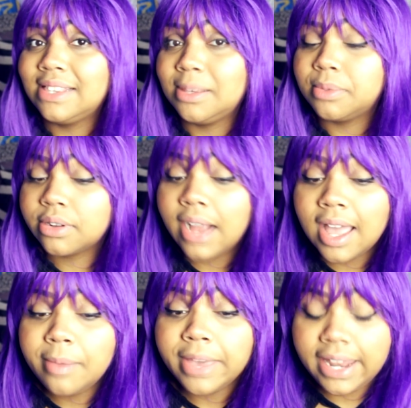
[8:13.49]
and
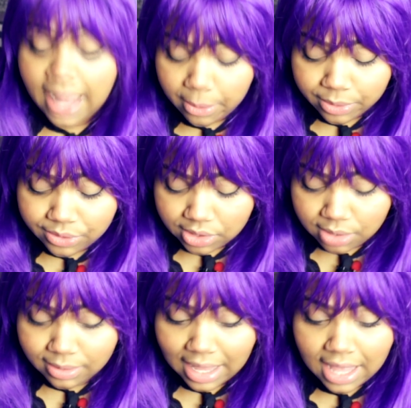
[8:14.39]
subscribe, and I will
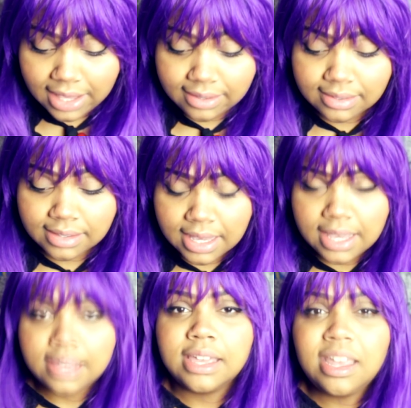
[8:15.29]
see you guys